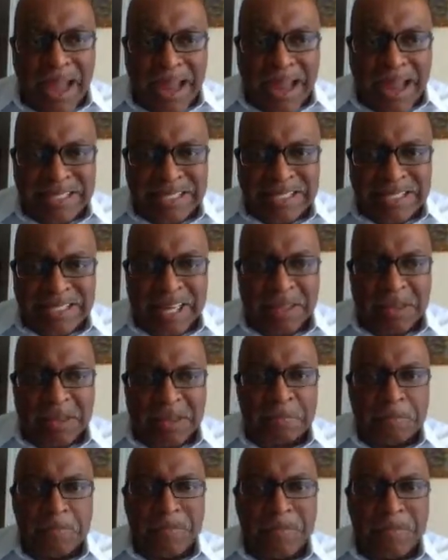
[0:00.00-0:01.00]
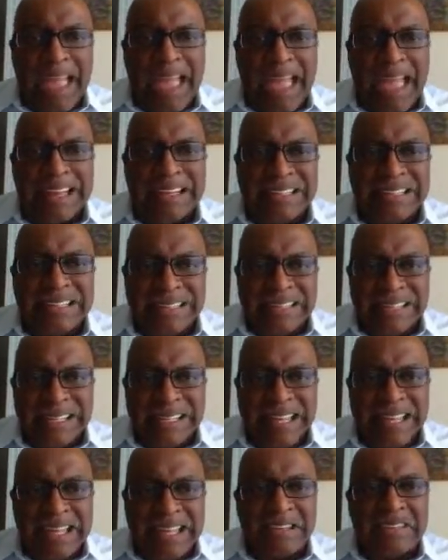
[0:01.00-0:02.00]
together, and
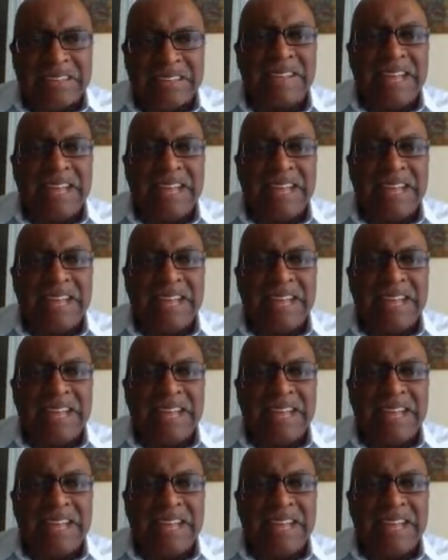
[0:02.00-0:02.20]
live